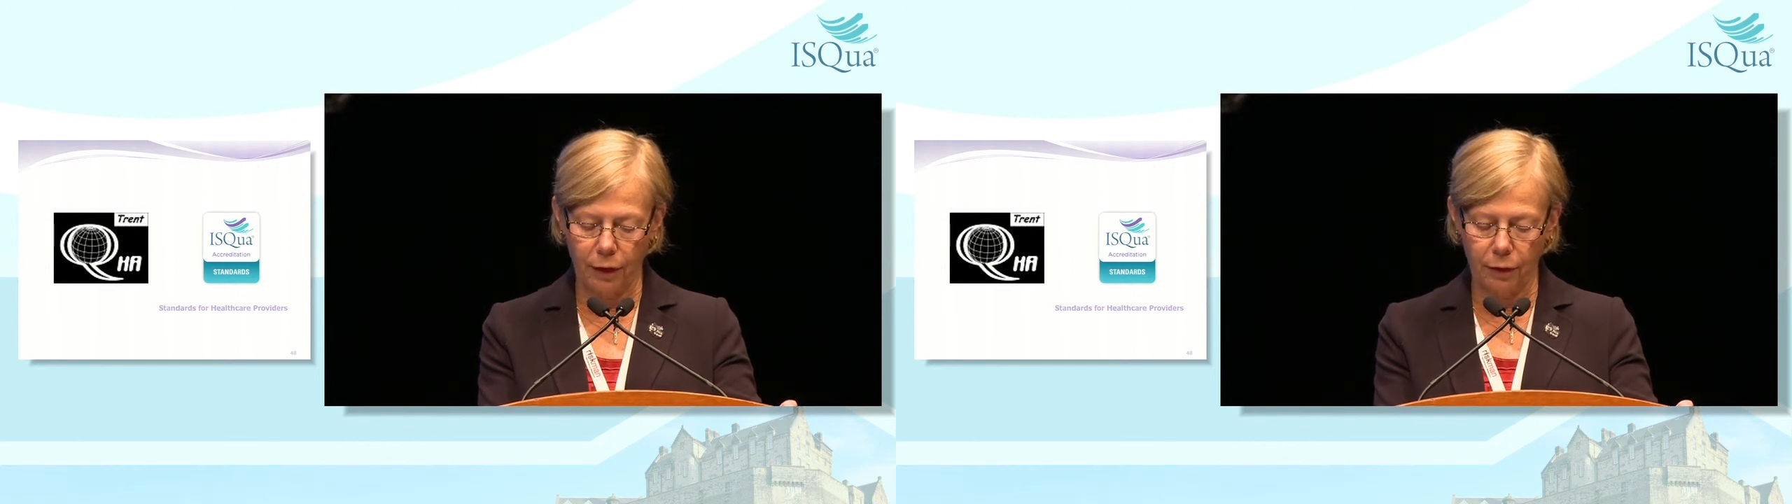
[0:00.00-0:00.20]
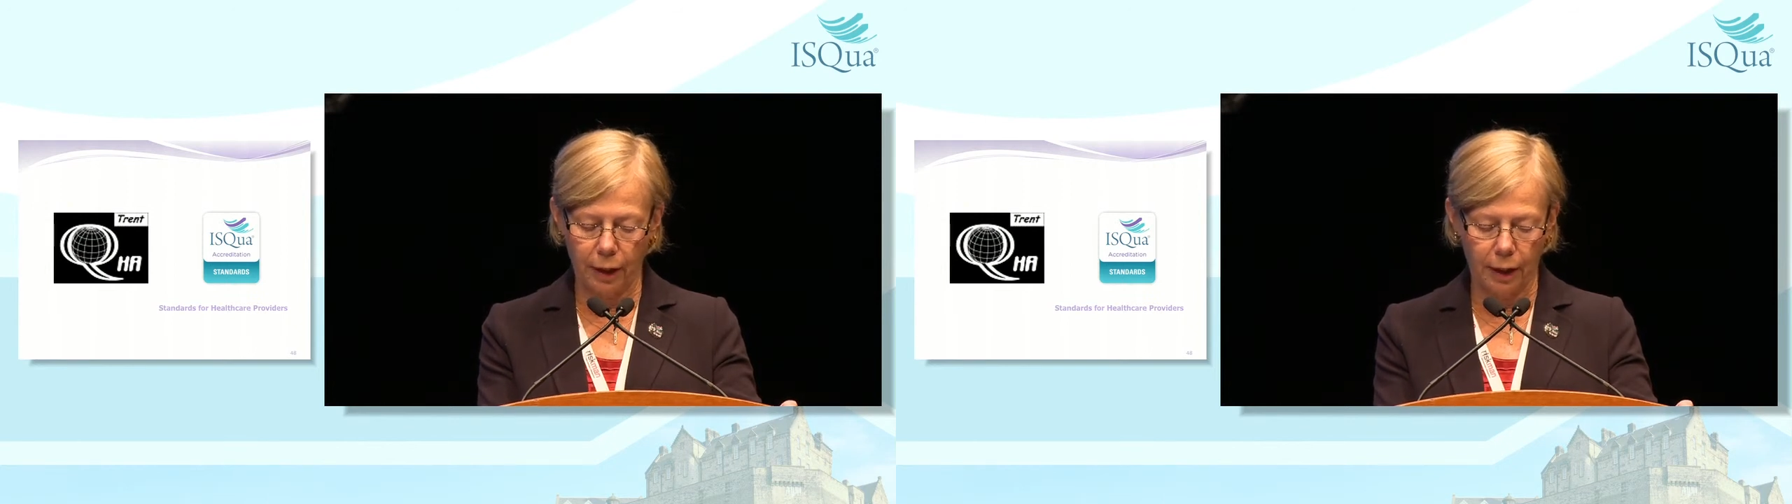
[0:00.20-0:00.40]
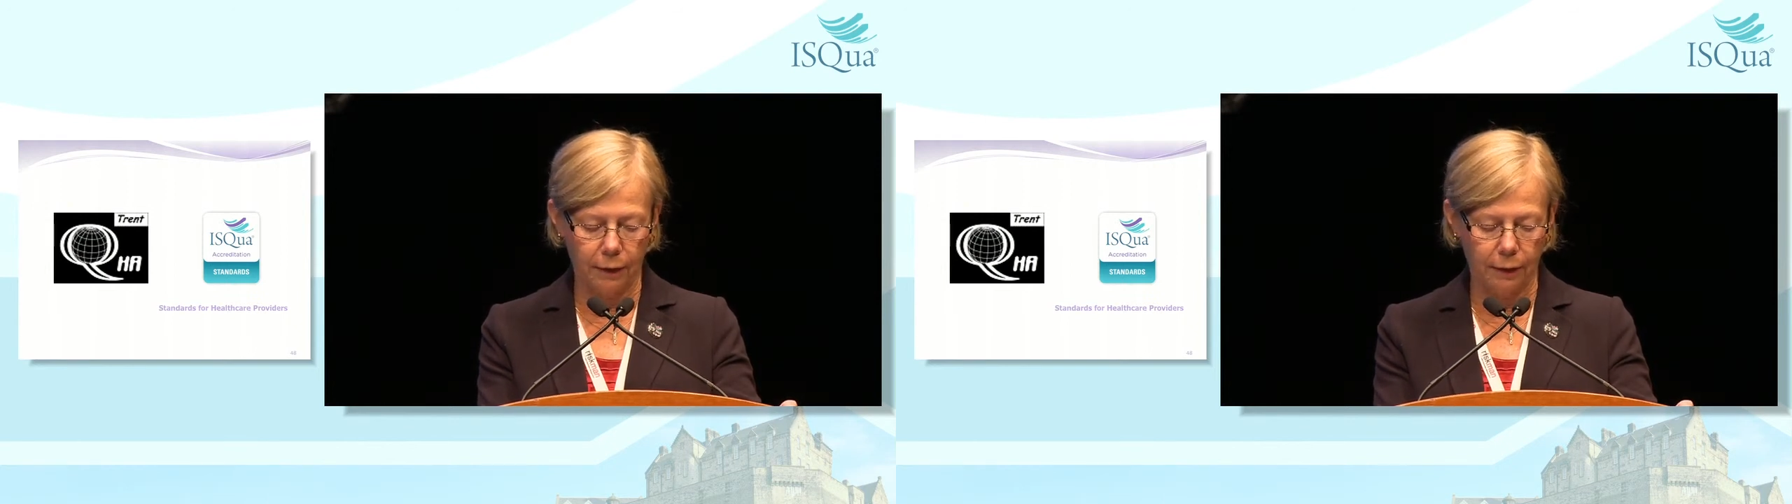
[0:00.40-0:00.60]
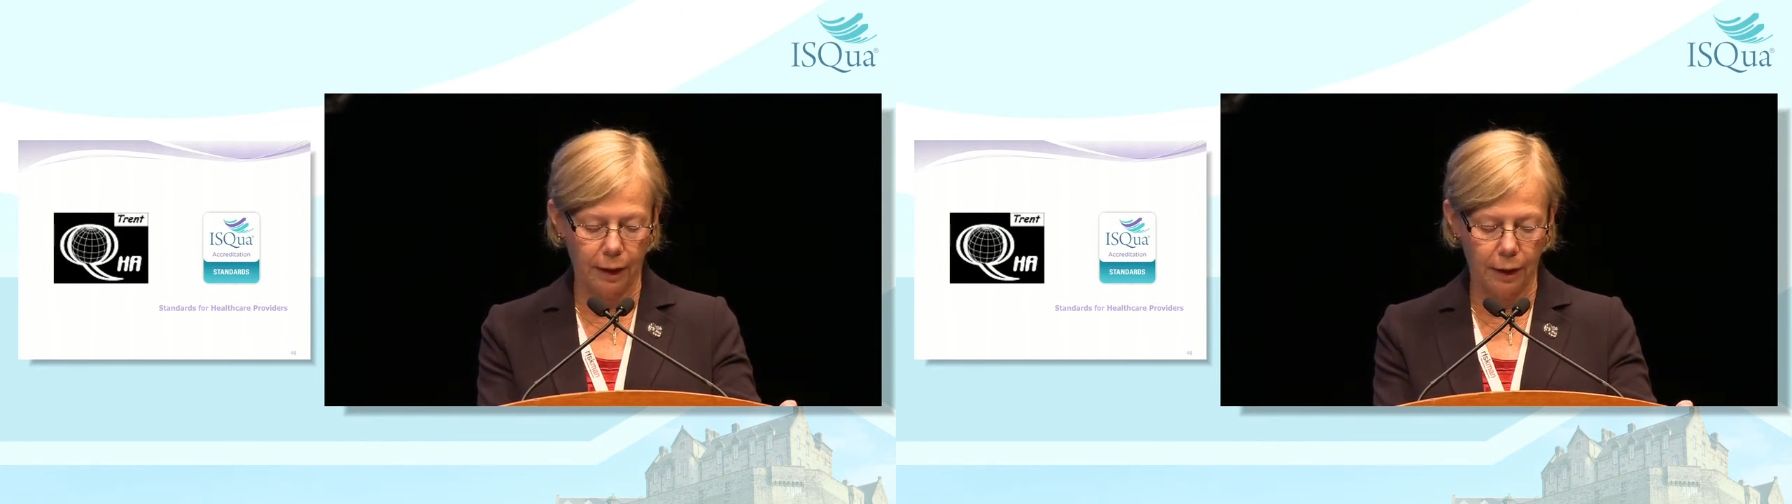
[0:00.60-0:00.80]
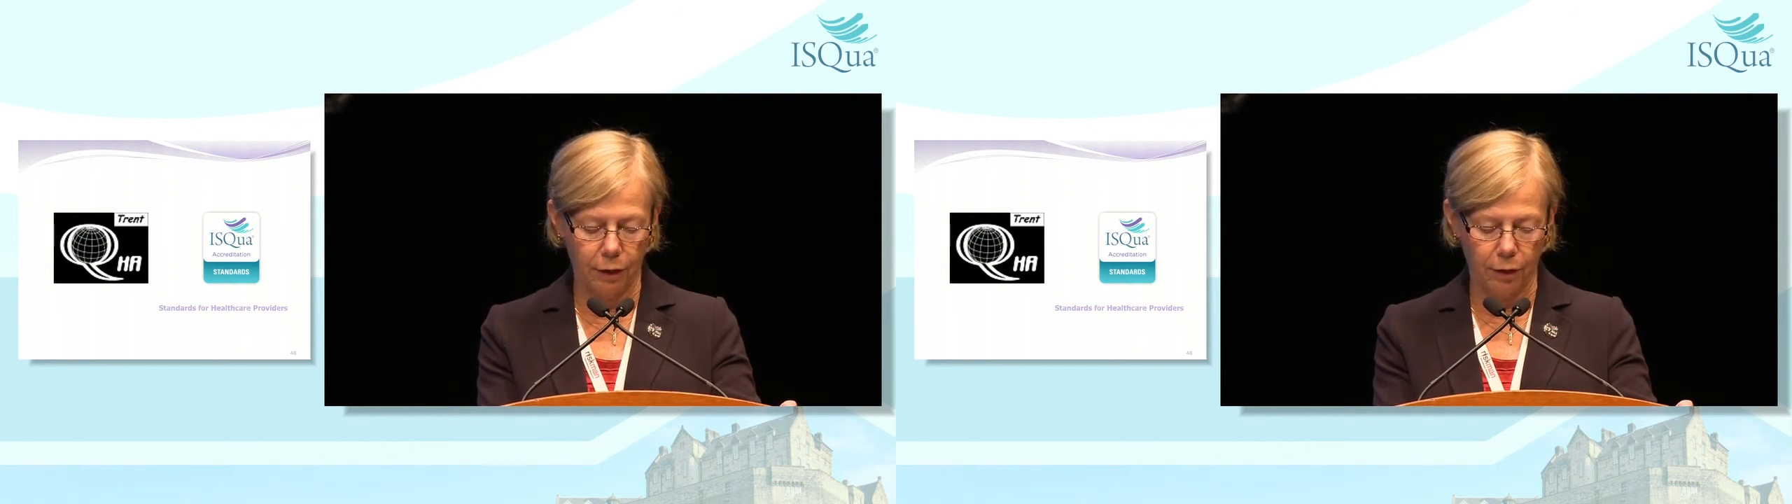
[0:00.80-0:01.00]
the UK,
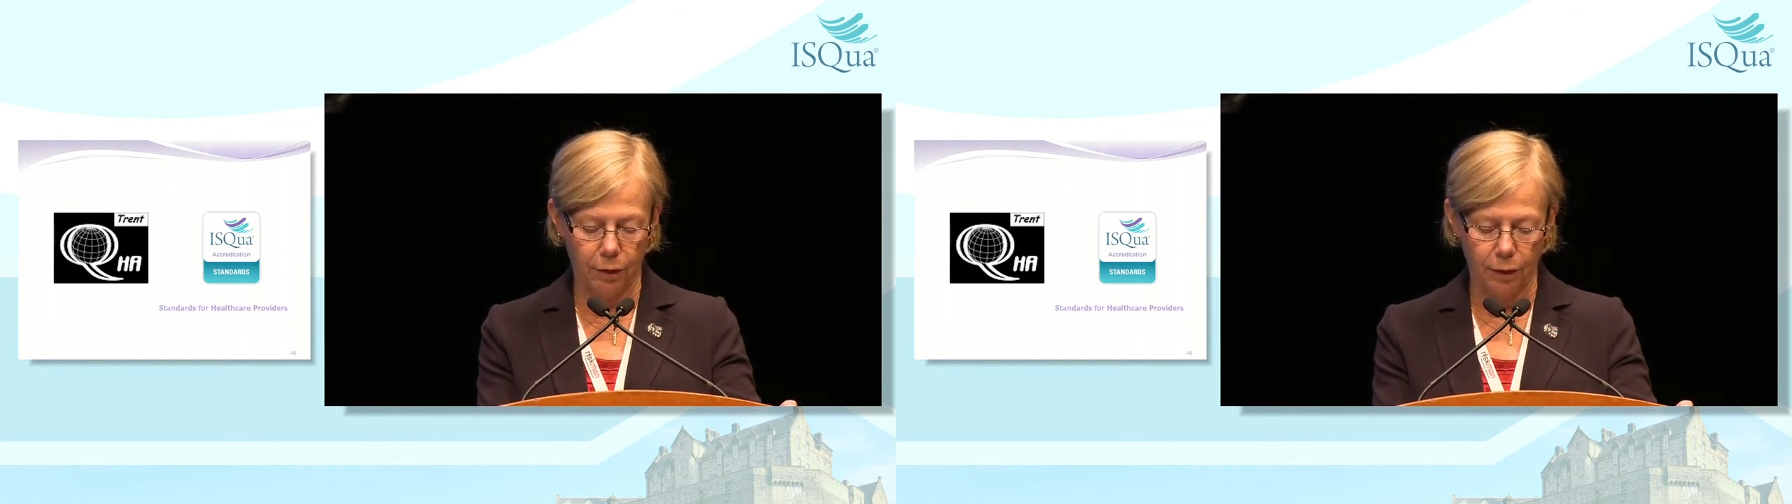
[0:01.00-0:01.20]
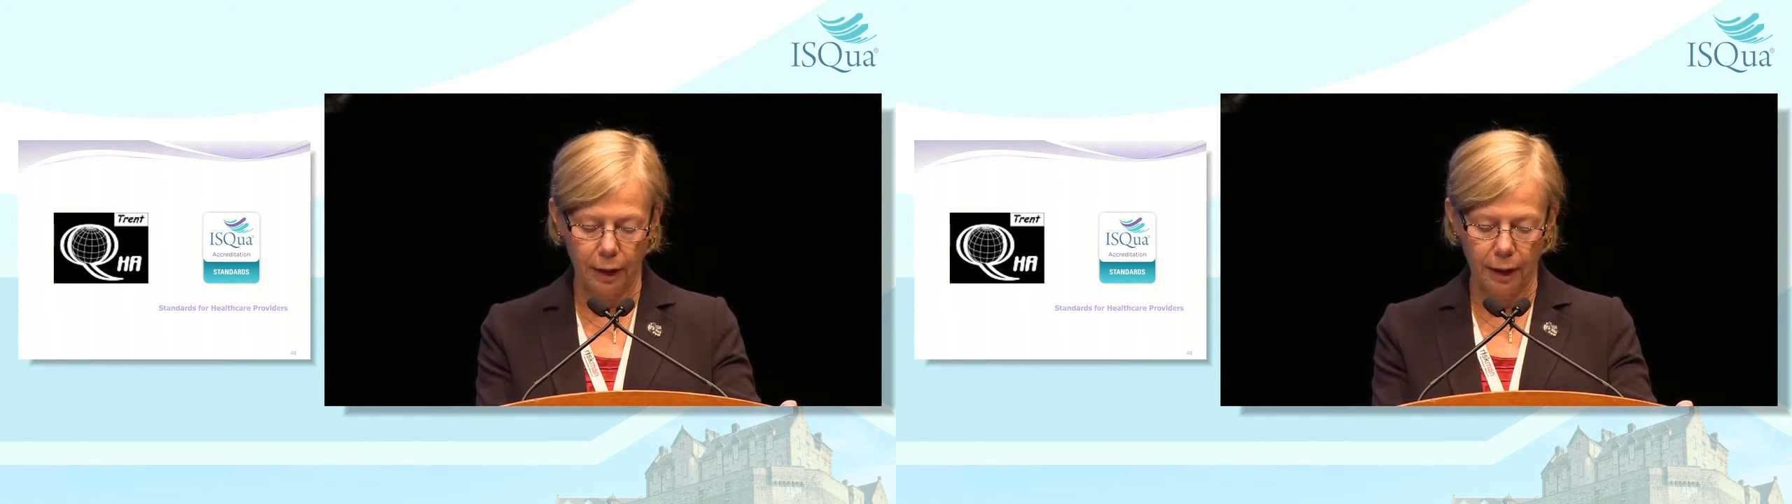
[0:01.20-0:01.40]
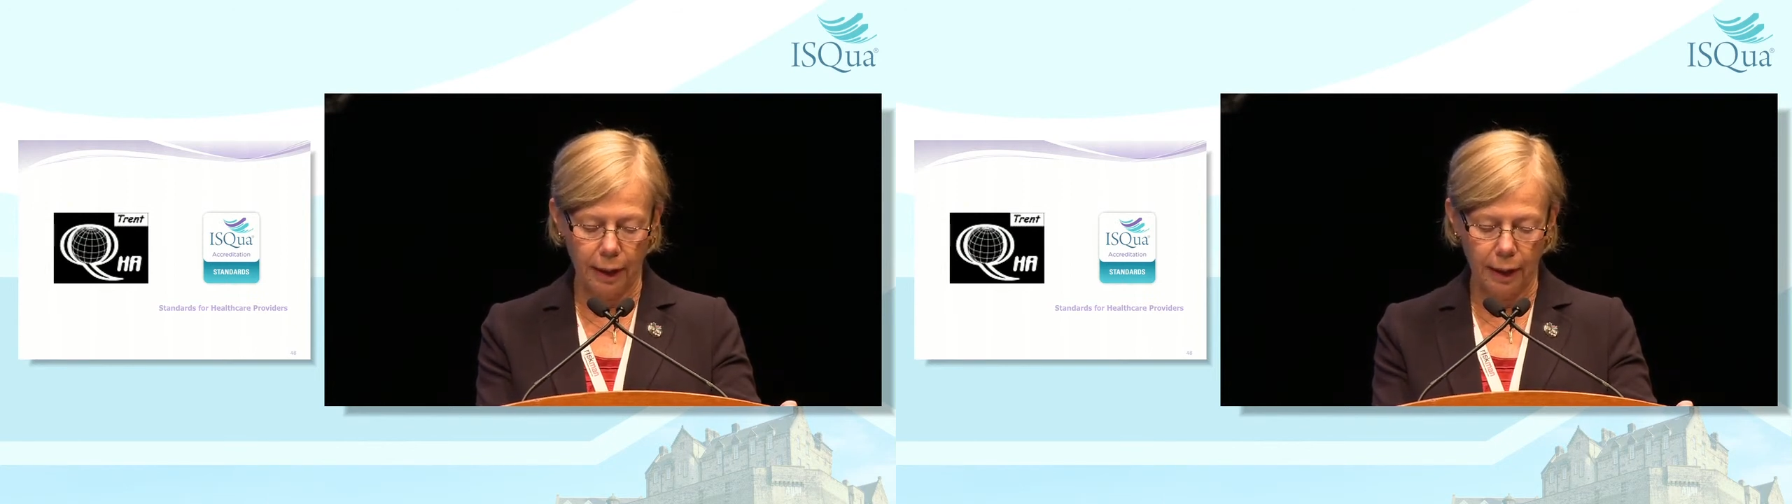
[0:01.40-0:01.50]
the EU,